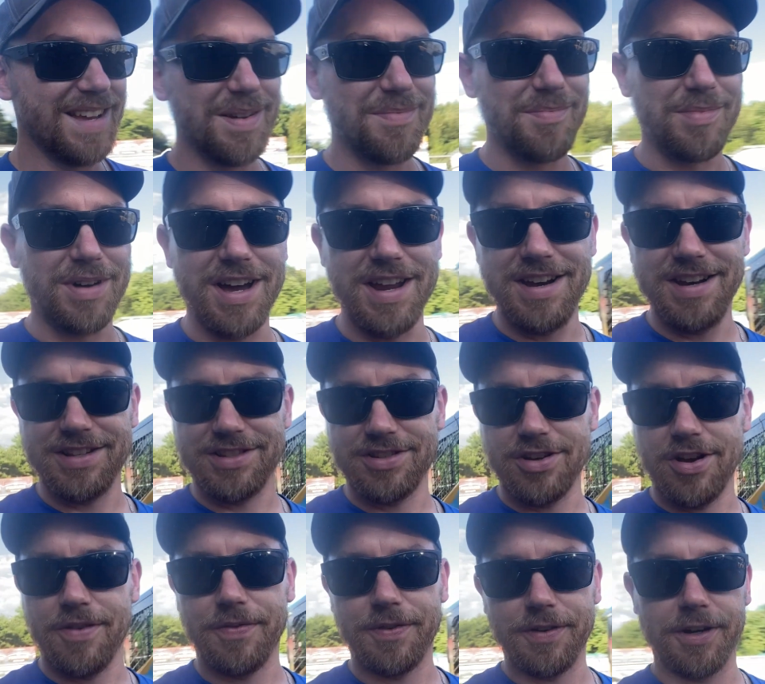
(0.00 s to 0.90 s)
but it's
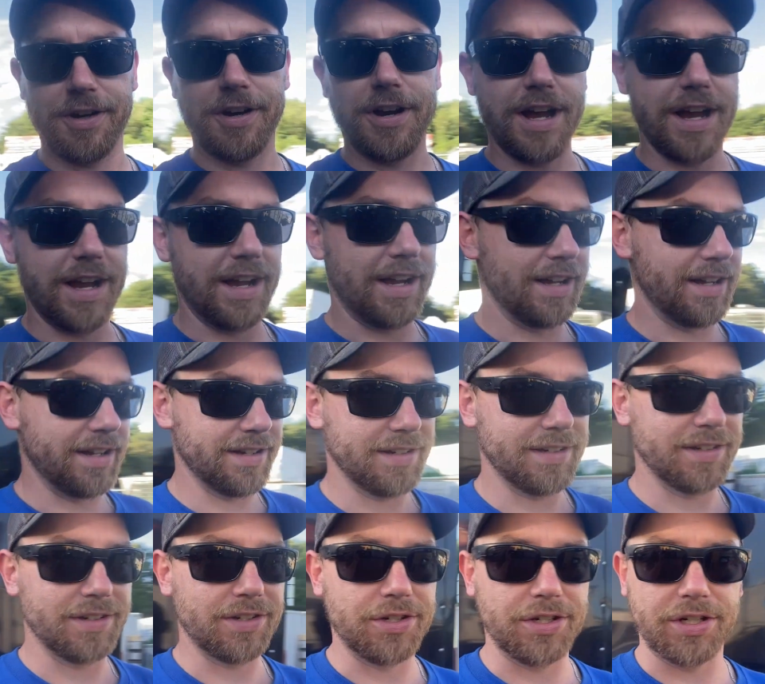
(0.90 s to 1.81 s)
all for uh,
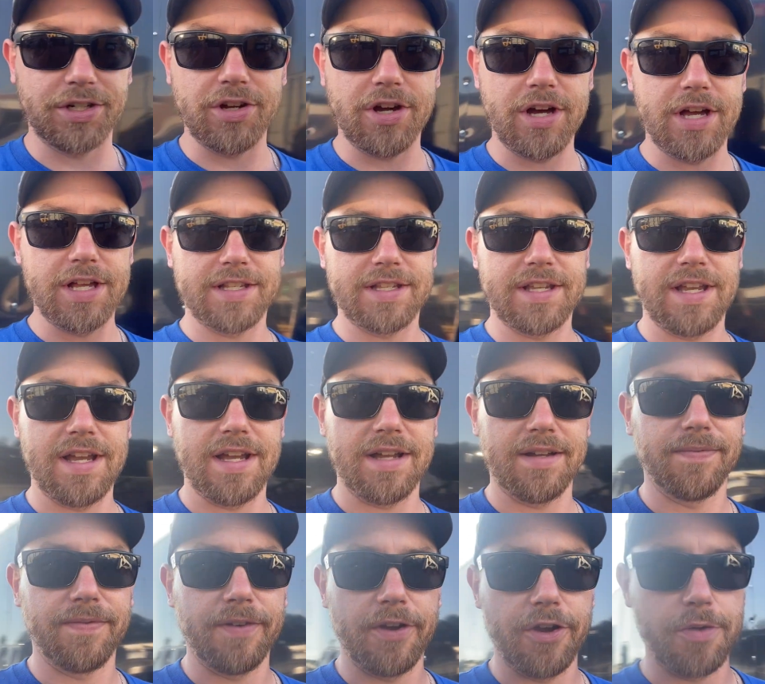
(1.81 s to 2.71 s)
good cause.
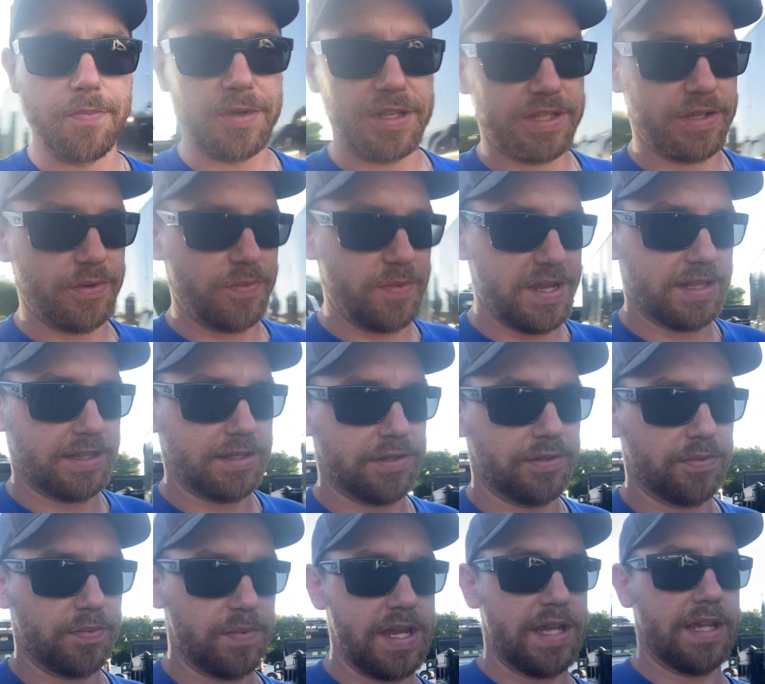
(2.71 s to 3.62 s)
Uh, very busy week
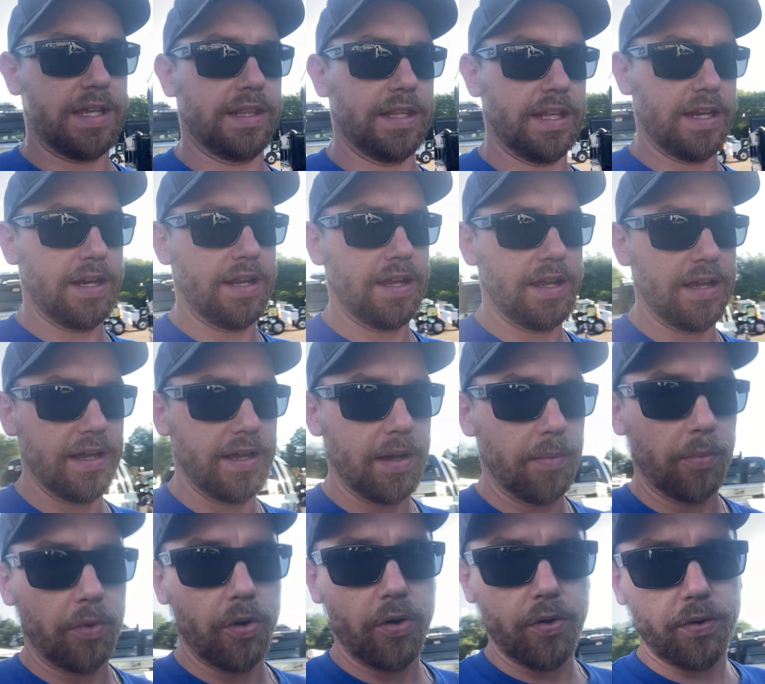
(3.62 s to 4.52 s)
this week, and then uh,
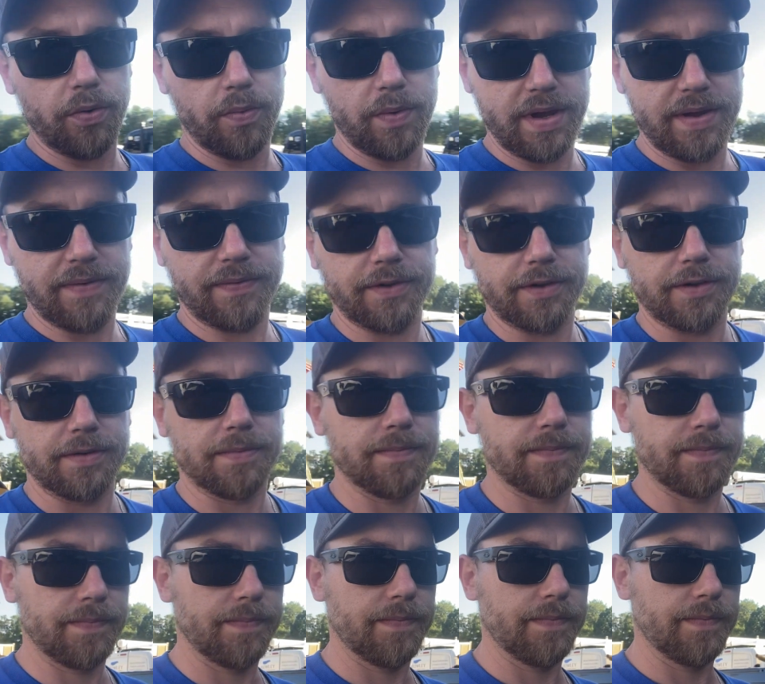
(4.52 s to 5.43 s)
I'm going away for
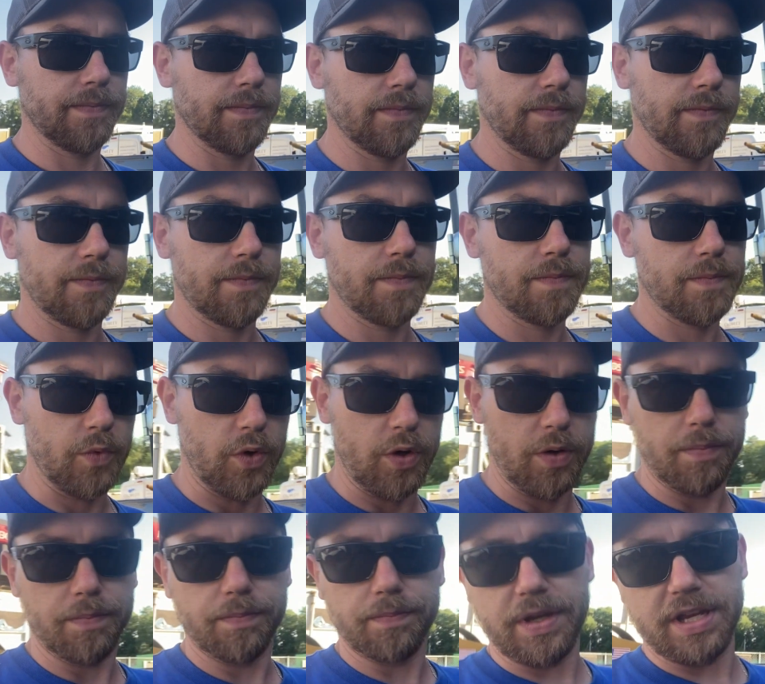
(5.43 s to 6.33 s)

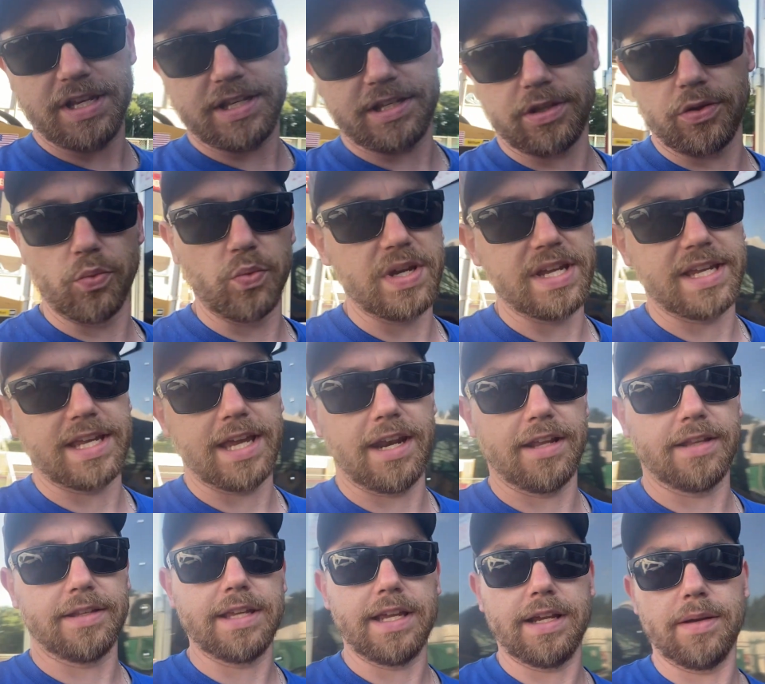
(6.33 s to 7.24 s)
well, basically the
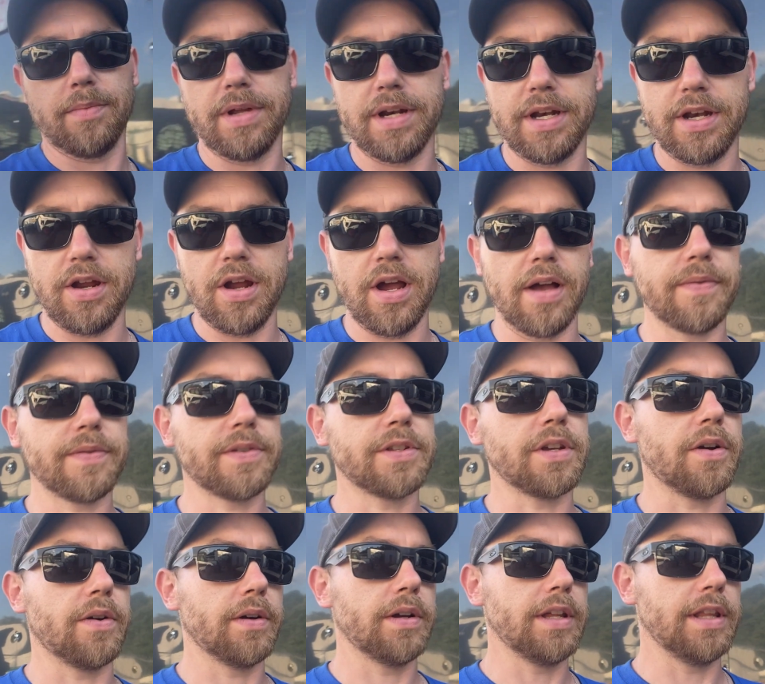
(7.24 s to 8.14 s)
weekend and take a Monday off.
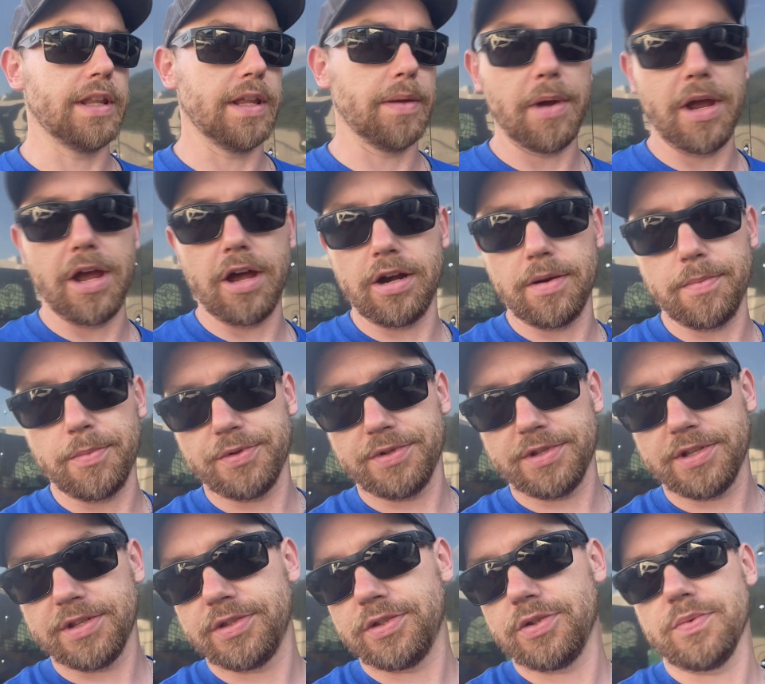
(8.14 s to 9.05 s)
So, and then my
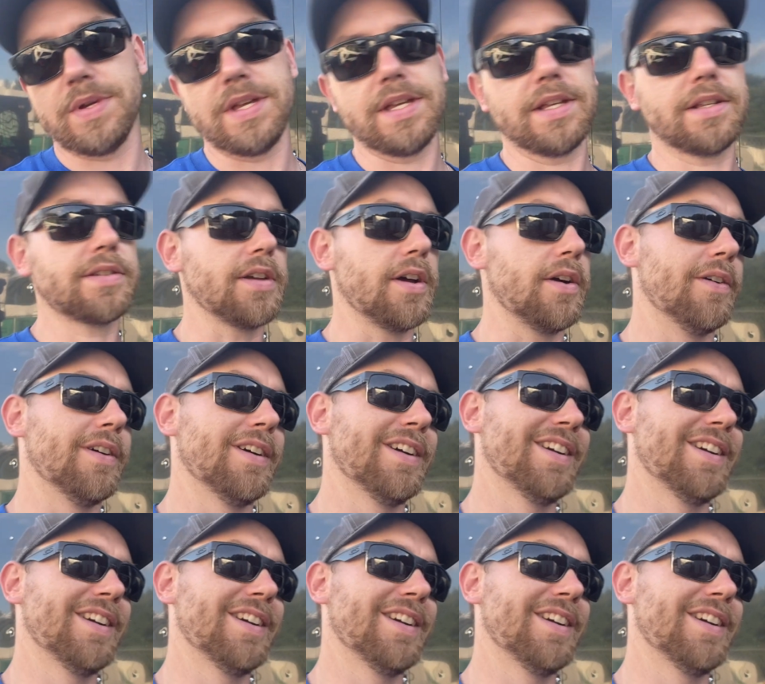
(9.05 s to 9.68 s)
honeymoon's in two weeks. So